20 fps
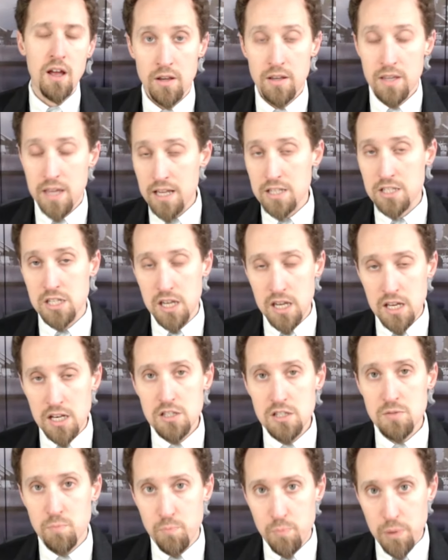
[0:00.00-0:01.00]
Yes, it
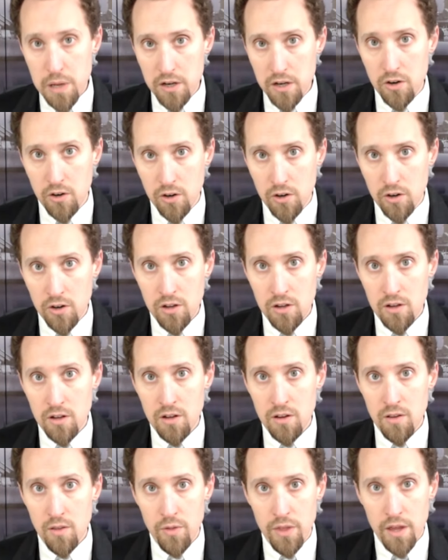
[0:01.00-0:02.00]
is bigger
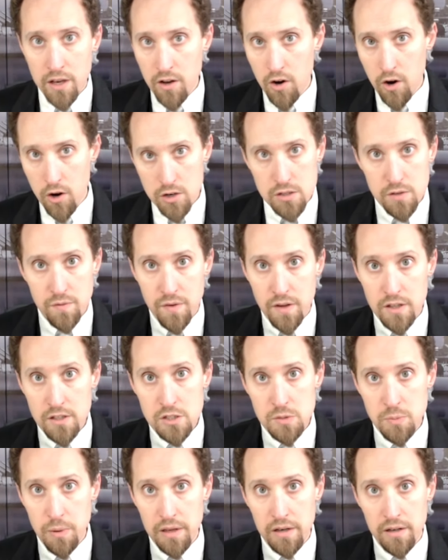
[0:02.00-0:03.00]
than our defense
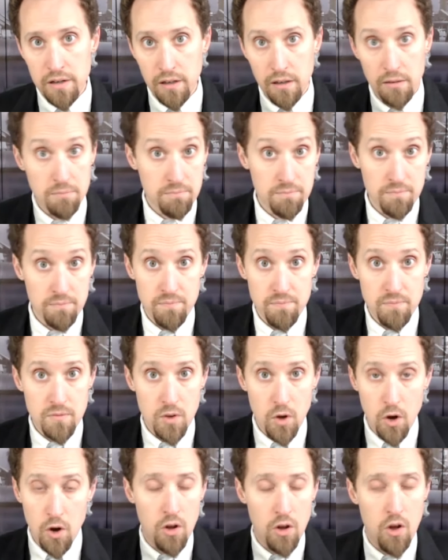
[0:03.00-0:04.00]
spending
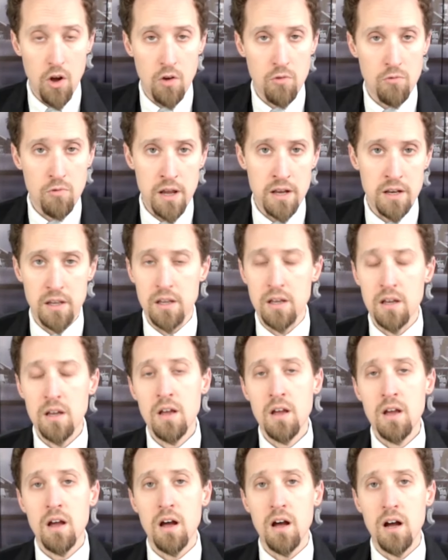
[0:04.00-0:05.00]
all, already.
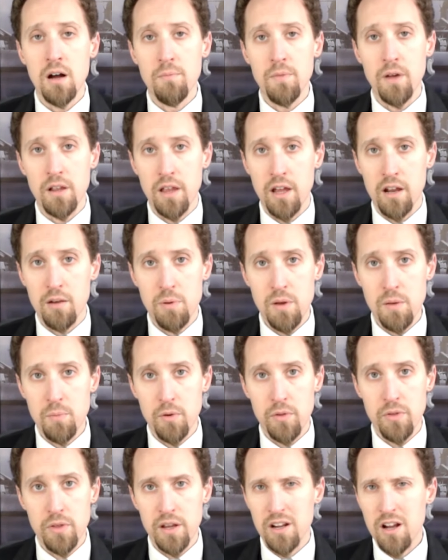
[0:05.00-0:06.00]
Um, a lot of
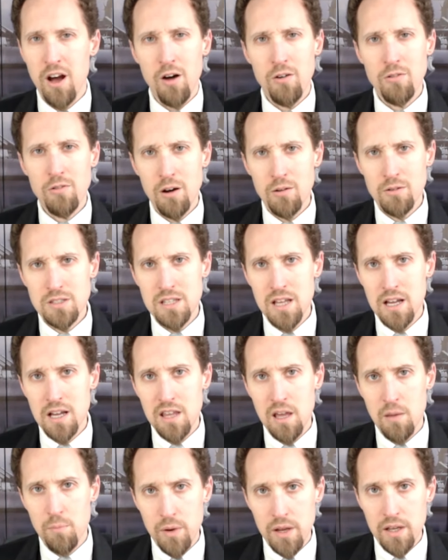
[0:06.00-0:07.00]
people think, oh, no, it's not
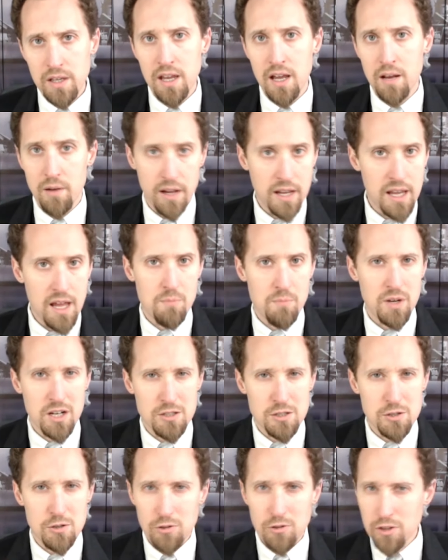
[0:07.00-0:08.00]
that big yet. Again,
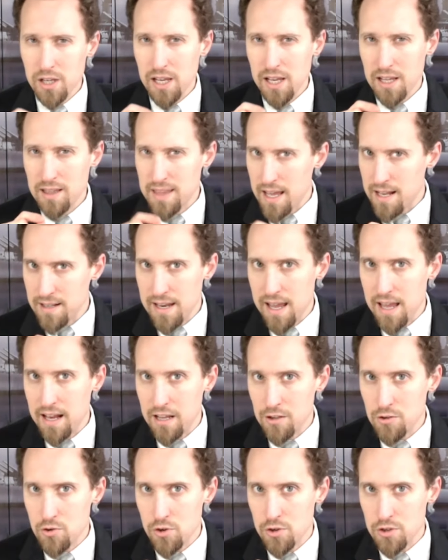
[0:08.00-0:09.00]
because they're looking at that net
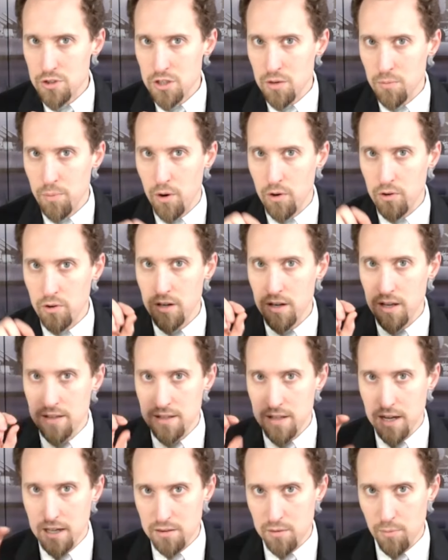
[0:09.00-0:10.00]
interest component and
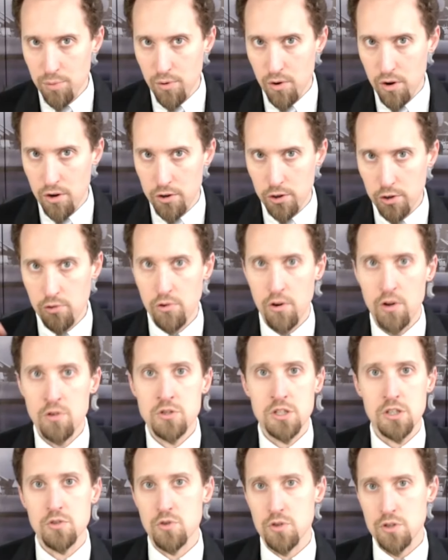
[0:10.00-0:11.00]
not the broader
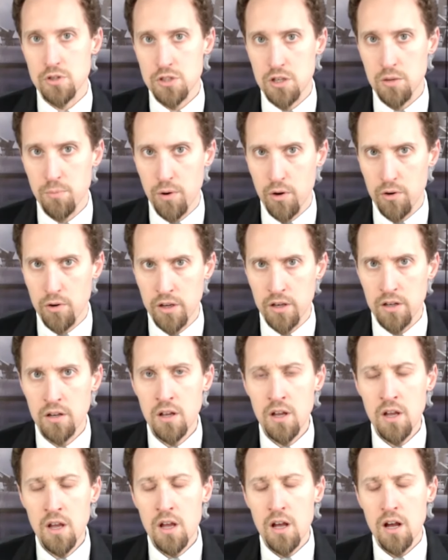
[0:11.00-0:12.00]
gross interest component.
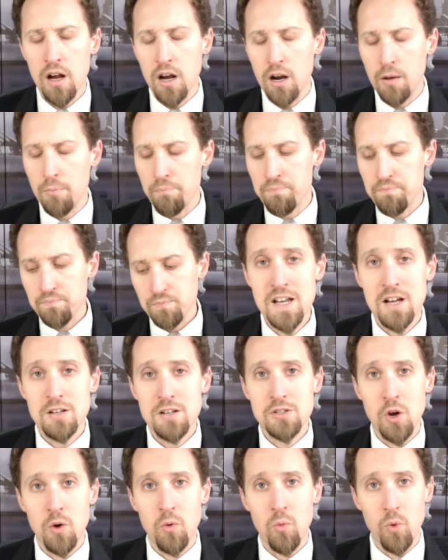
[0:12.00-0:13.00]
Um,
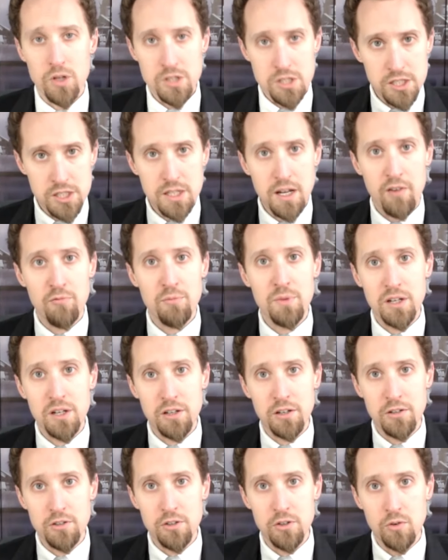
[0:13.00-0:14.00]
so, what's the government
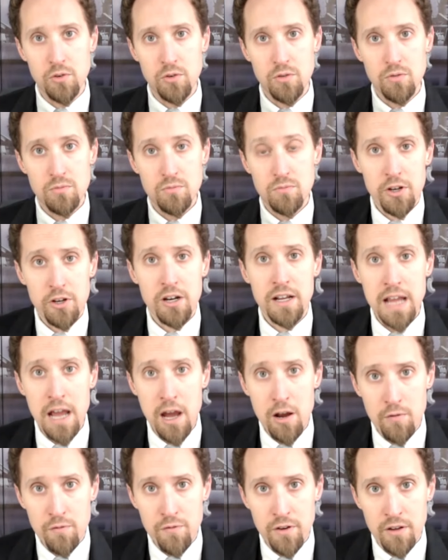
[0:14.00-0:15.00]
going to do? They're going to
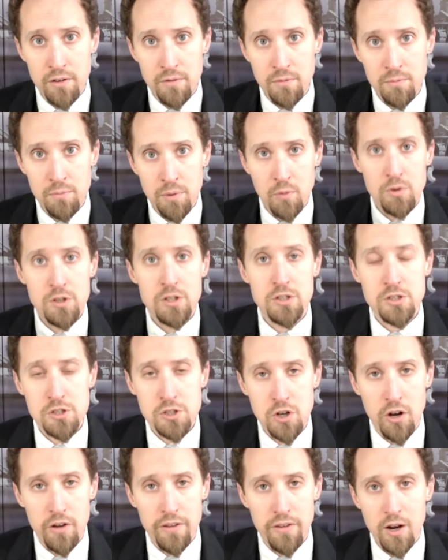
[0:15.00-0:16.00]
counterfeit, but we can just
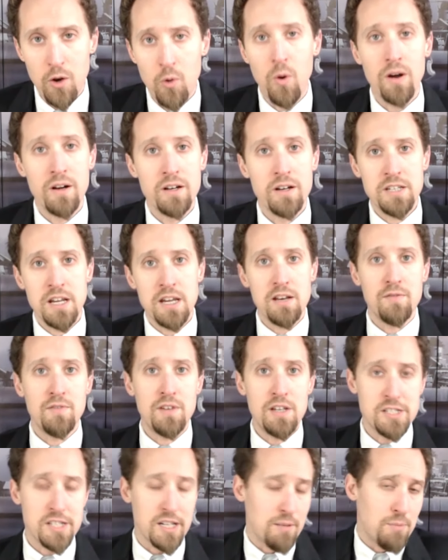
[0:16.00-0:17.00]
call that quantitative
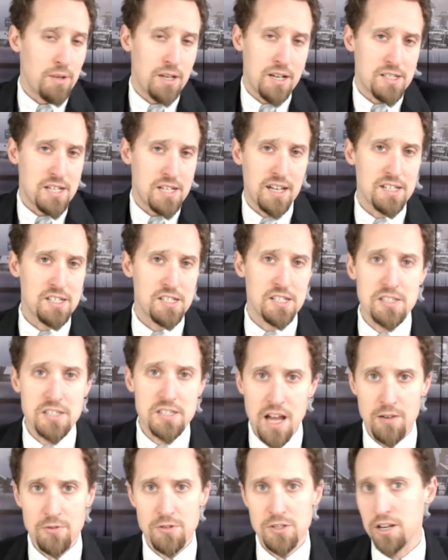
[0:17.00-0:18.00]
easing because I guess it
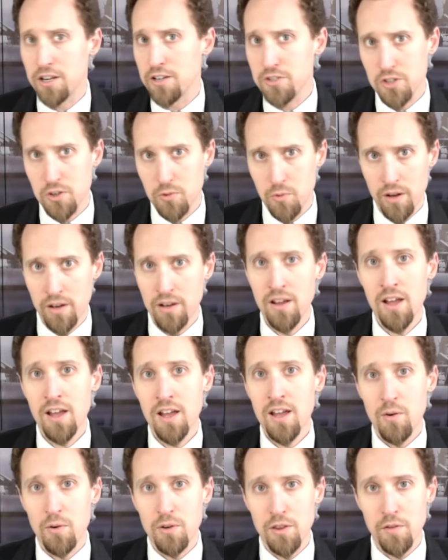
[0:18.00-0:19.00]
sounds nicer when,
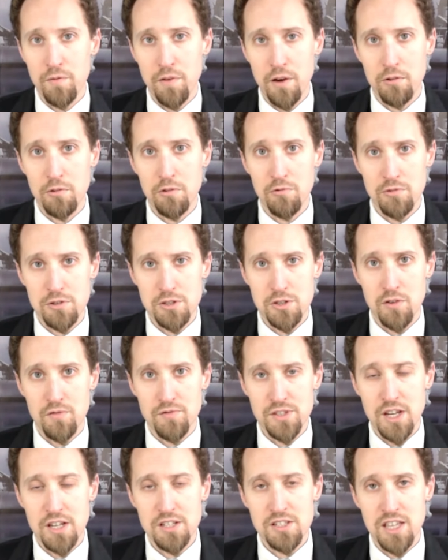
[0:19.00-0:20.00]
when the Federal Reserve
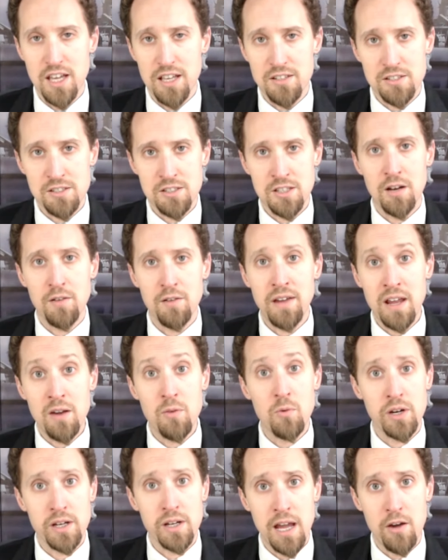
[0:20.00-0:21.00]
says that instead of, hey,
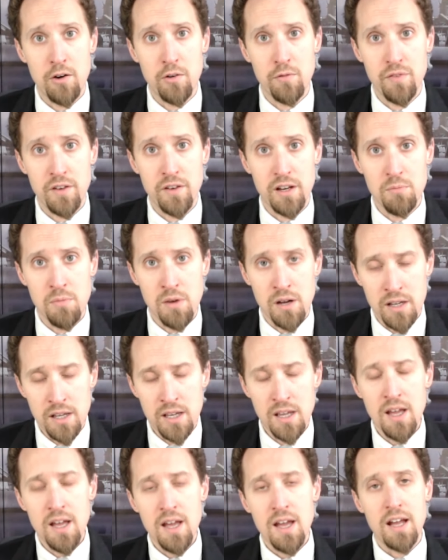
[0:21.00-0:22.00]
we're counterfeiting
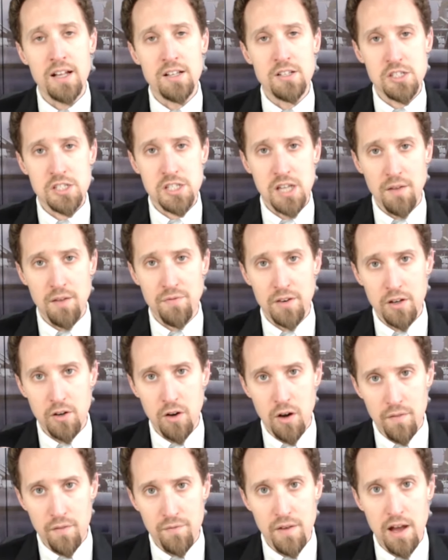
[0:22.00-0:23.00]
money and siphoning
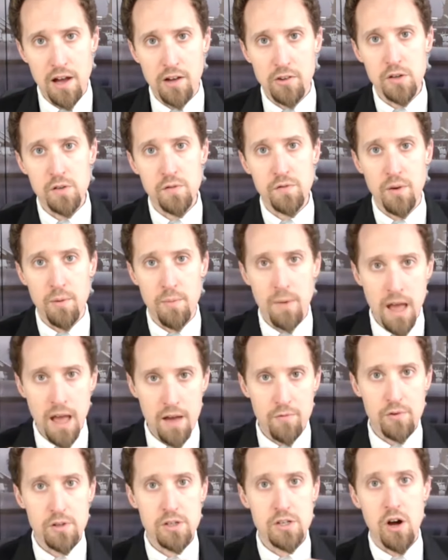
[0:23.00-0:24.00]
off value from
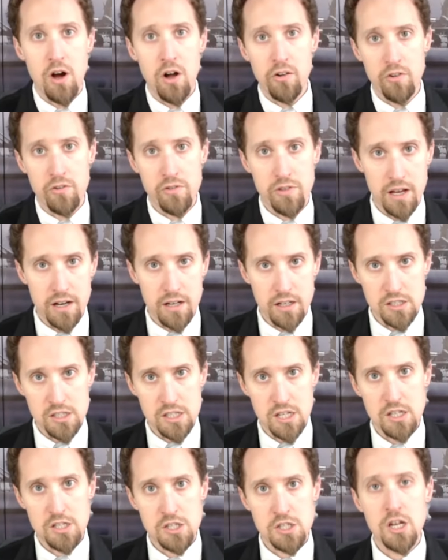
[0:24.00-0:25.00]
every dollar that
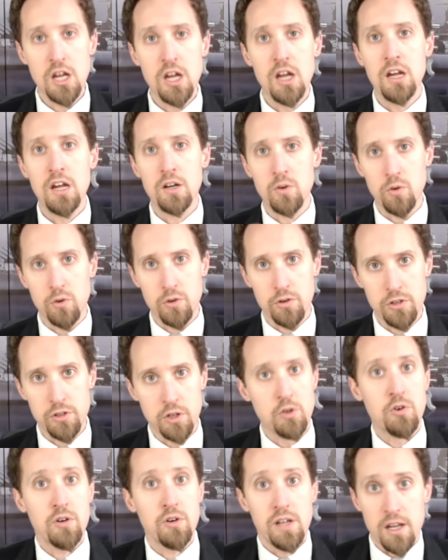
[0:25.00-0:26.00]
exists in order to
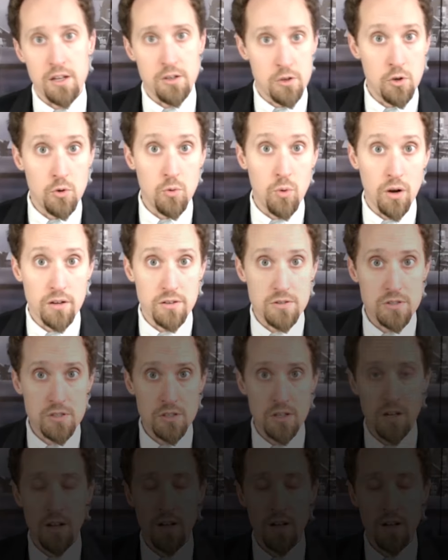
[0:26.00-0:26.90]
create new ones.